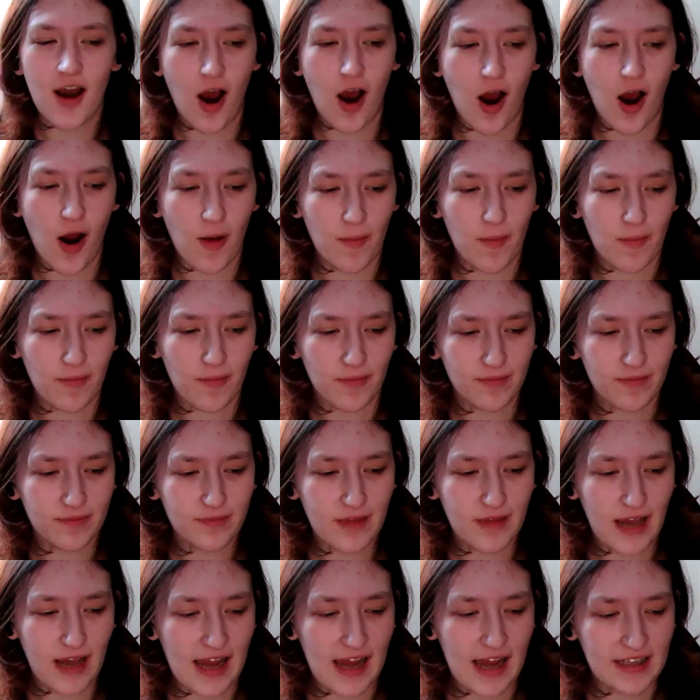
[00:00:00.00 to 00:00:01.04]
Um,
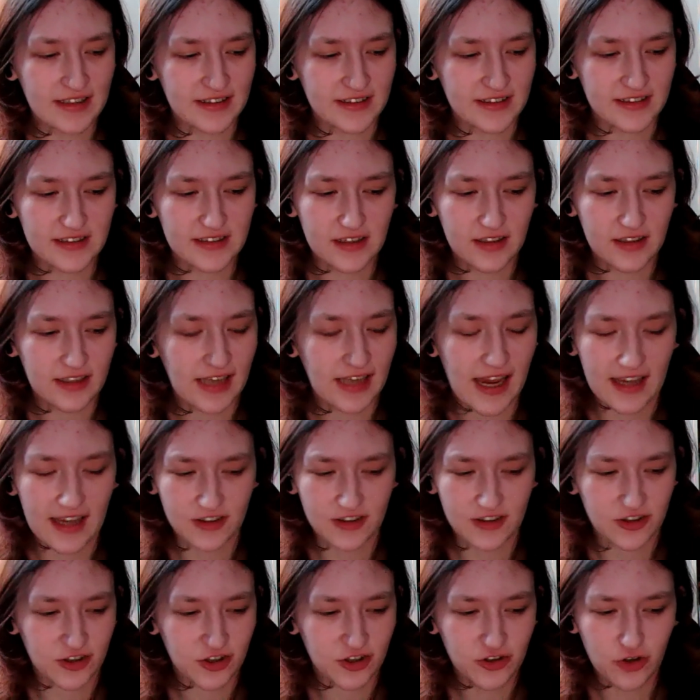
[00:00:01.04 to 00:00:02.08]
and yeah,
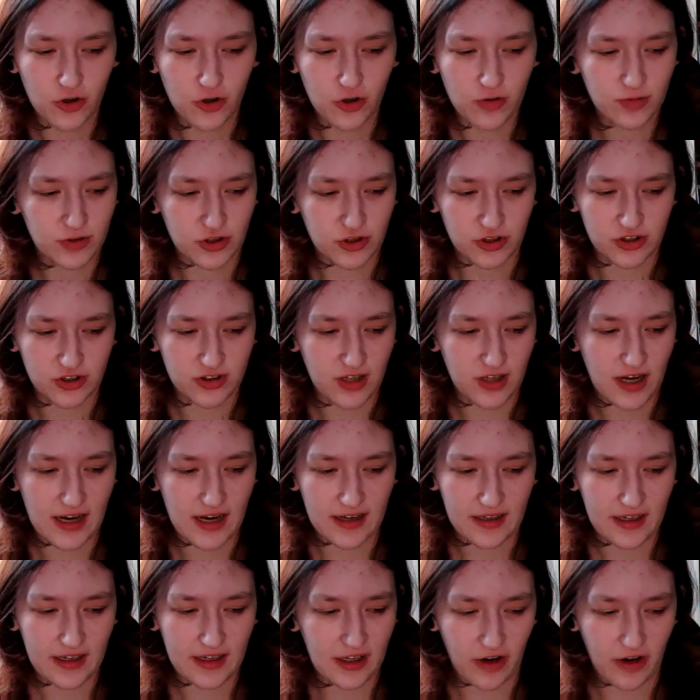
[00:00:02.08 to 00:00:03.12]
the score was just
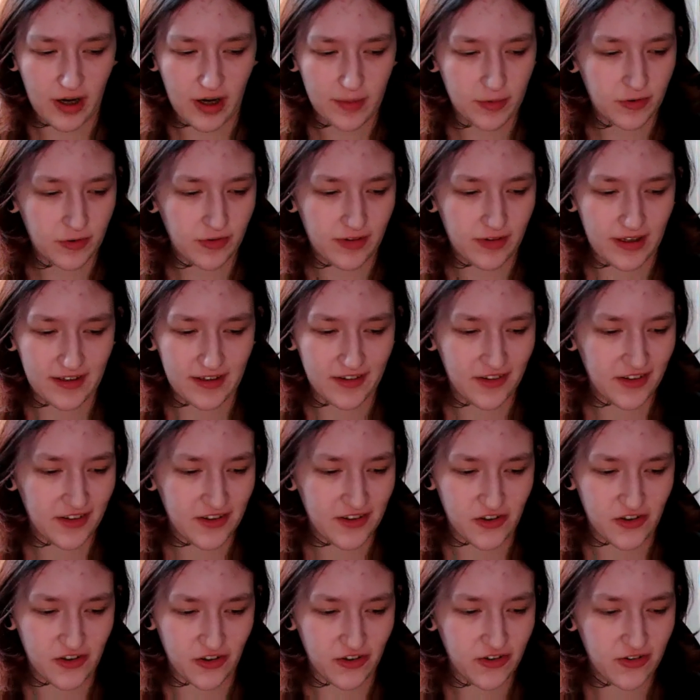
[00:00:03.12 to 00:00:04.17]
like incredible, and
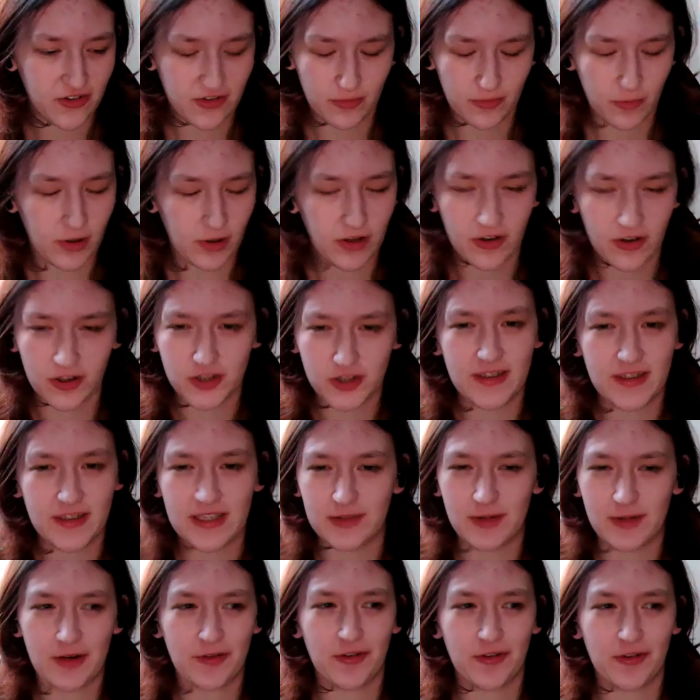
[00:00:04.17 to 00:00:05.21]
it's just one of those
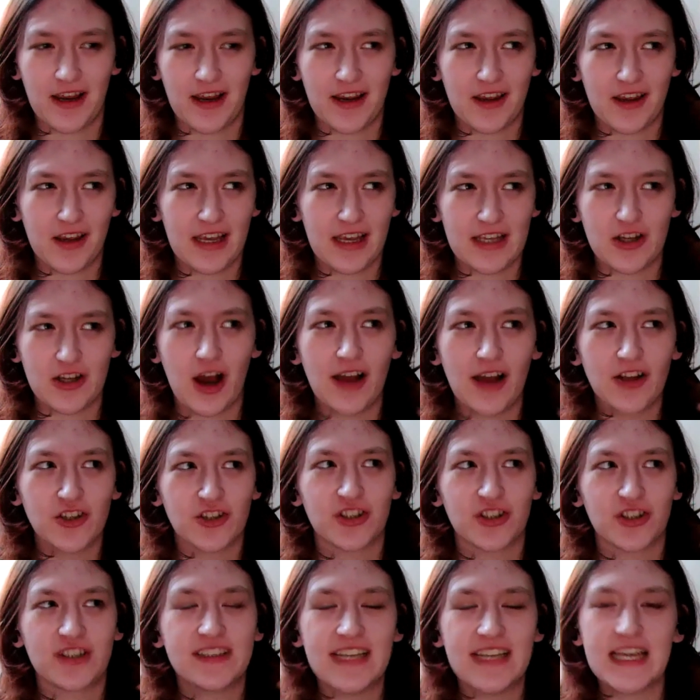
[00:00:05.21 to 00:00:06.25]
things where I feel like it kind of
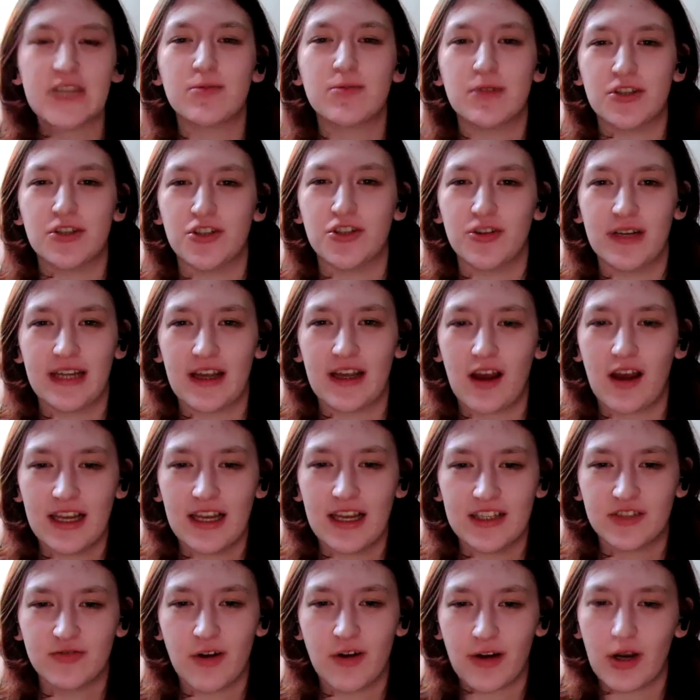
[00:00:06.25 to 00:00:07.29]
just sticks with you, and
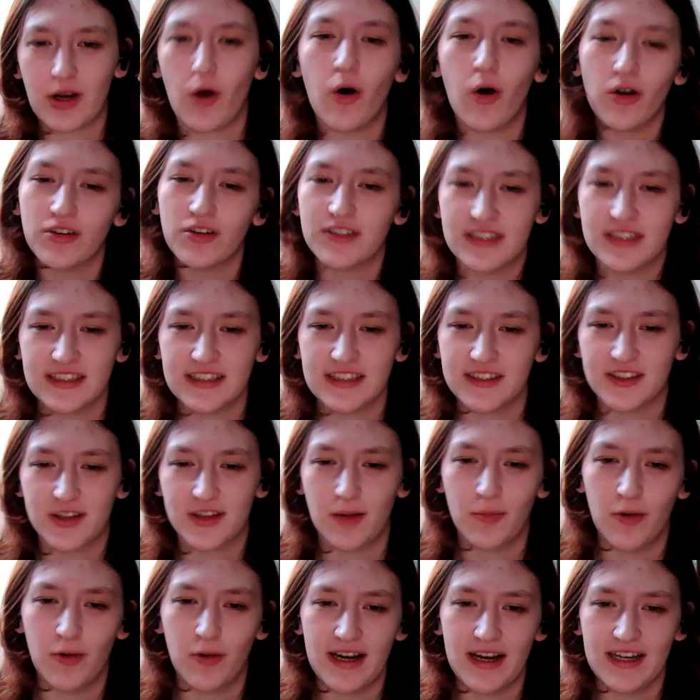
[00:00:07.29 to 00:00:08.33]
it's very haunting in
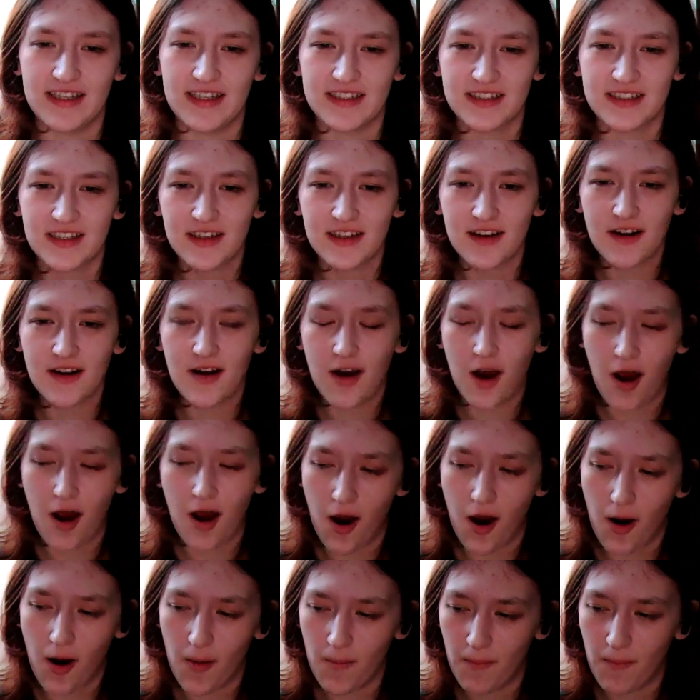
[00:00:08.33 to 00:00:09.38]
some ways.
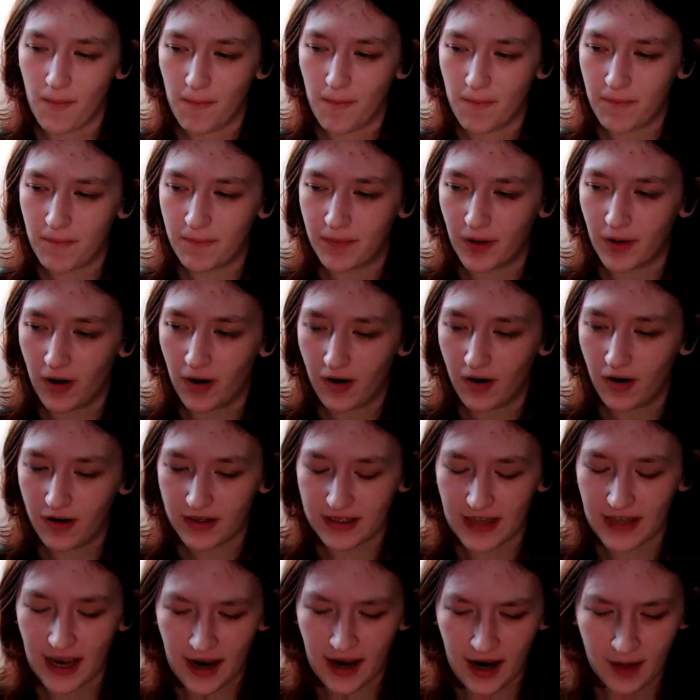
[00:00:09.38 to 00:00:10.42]
But
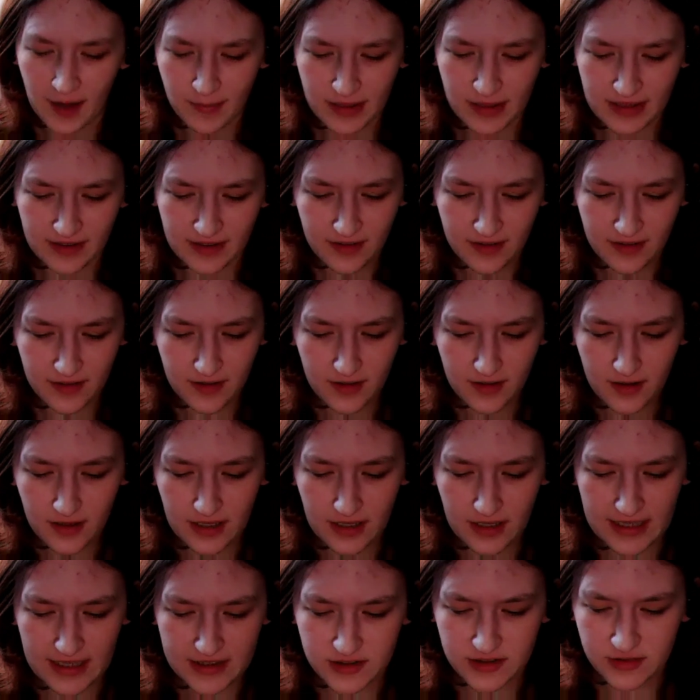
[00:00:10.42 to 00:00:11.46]
yeah, I mean,
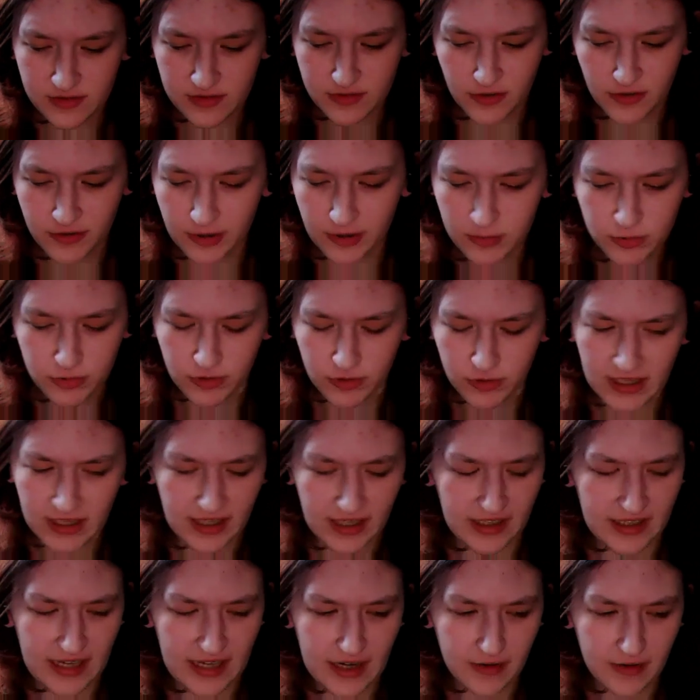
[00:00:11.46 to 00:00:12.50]
it's the film's really
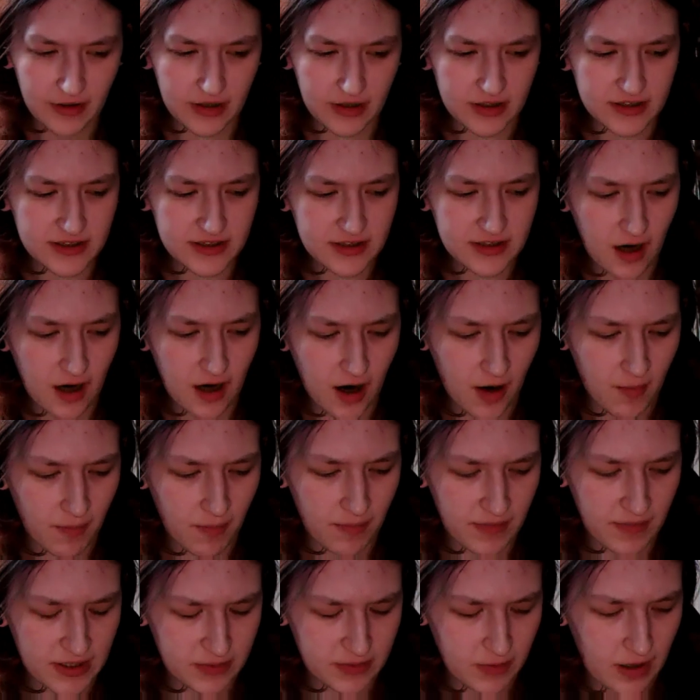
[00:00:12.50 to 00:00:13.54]
hilarious,
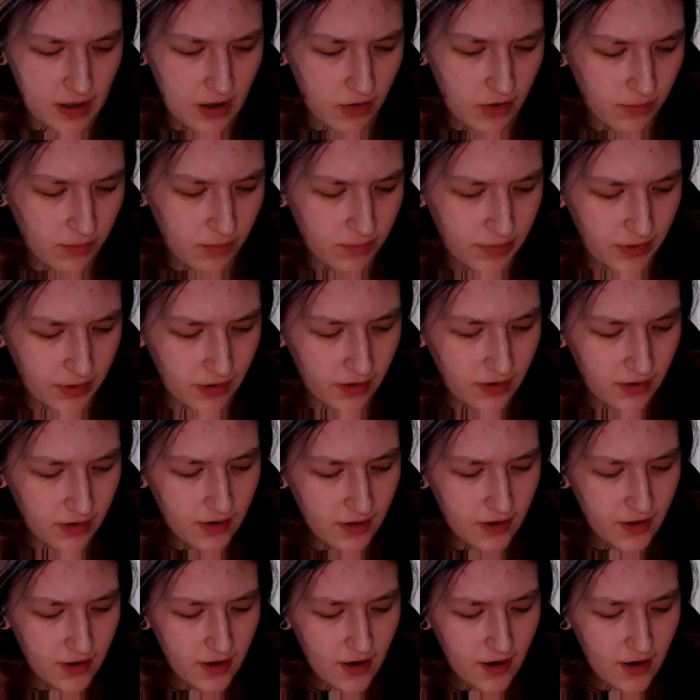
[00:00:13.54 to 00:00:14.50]
as well. But